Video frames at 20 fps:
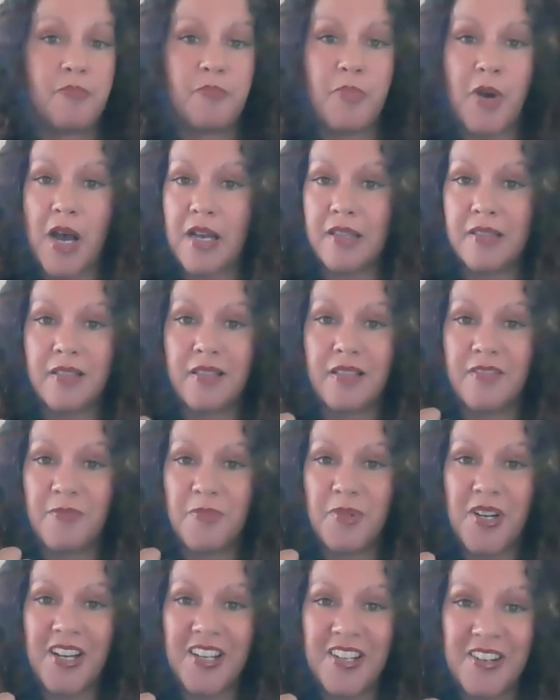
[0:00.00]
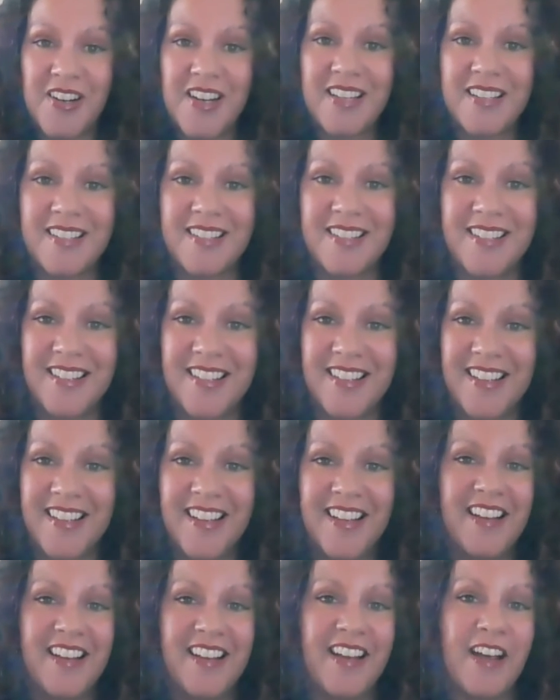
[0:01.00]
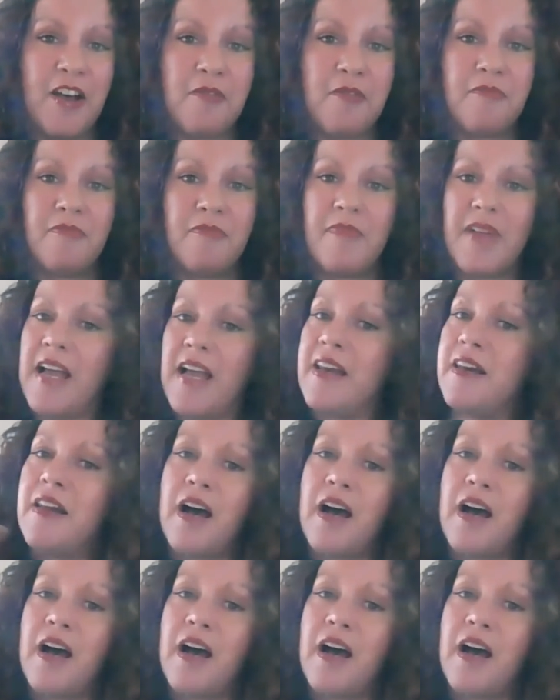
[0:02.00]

positive progress and